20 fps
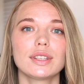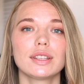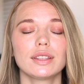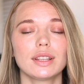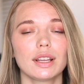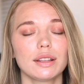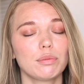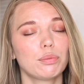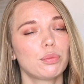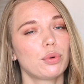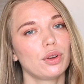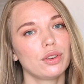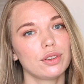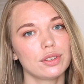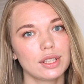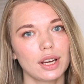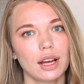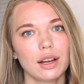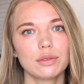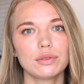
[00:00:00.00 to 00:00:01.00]
and then
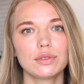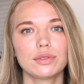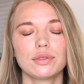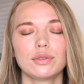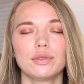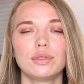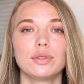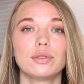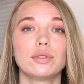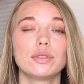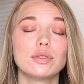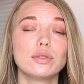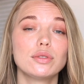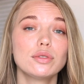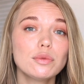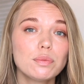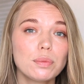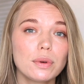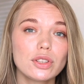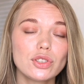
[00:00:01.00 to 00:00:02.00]
point down to your
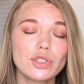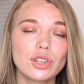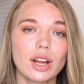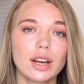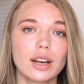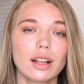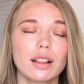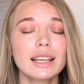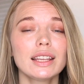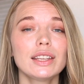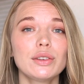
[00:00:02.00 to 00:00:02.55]
YouTube channel.